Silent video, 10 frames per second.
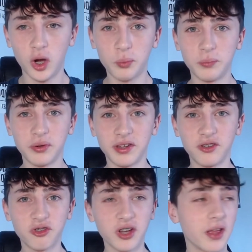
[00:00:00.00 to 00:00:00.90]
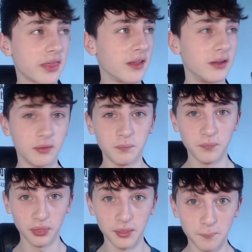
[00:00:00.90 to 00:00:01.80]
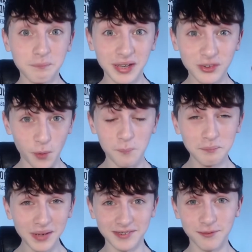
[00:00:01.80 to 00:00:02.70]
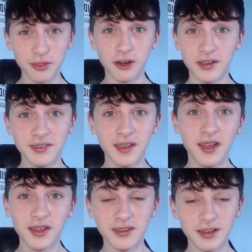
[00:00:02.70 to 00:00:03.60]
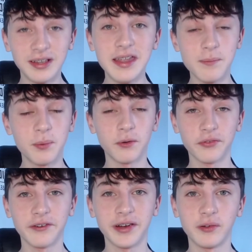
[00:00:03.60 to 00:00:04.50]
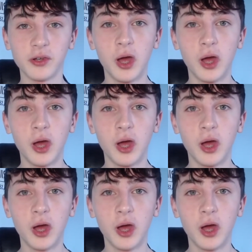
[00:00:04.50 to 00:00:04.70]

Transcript: body strength and he's got massive thighs to leap off the ground.